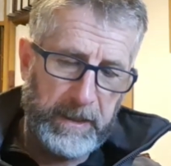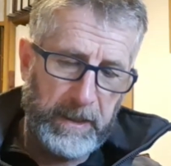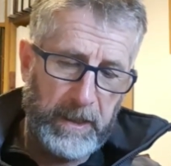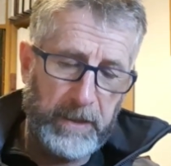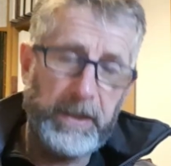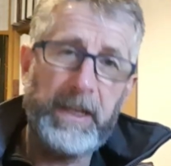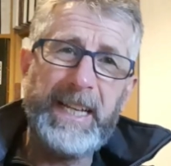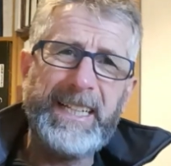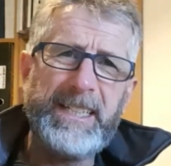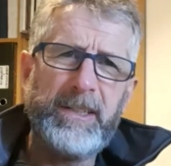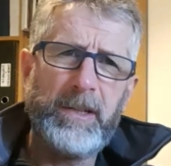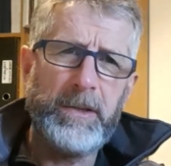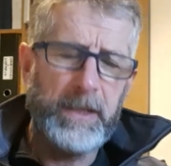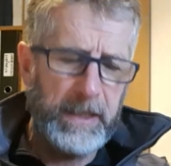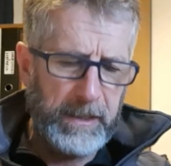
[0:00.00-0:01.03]
The laces
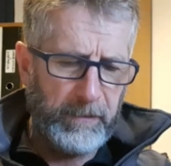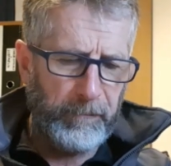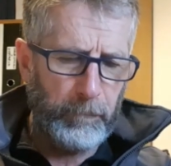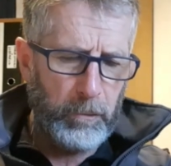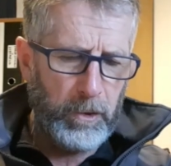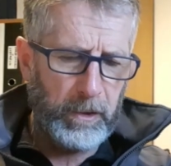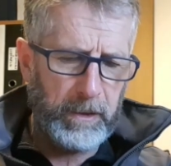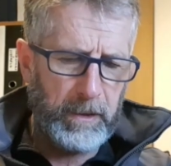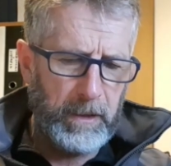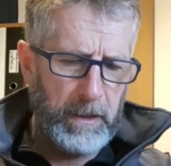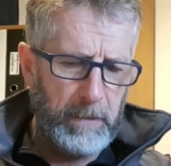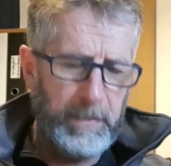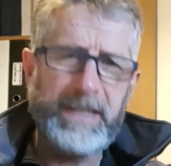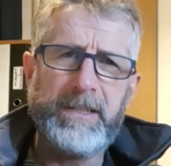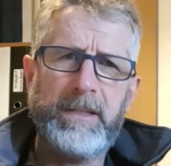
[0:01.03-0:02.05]
on these work
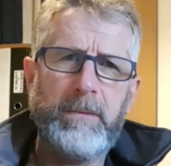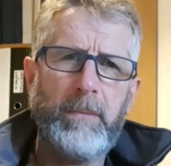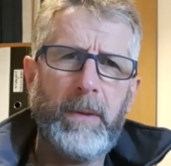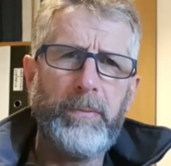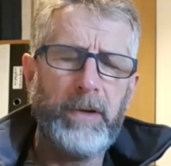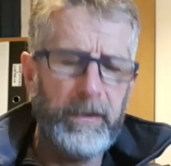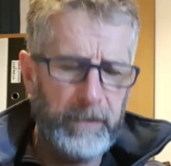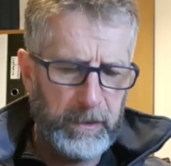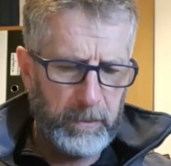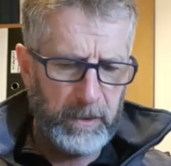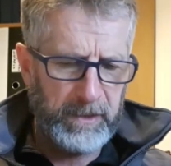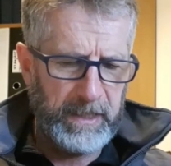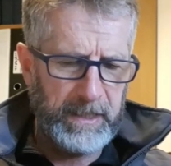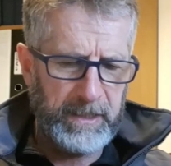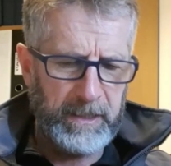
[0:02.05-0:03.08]
better than my previous
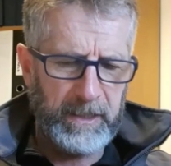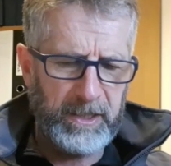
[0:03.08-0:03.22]
ones actually.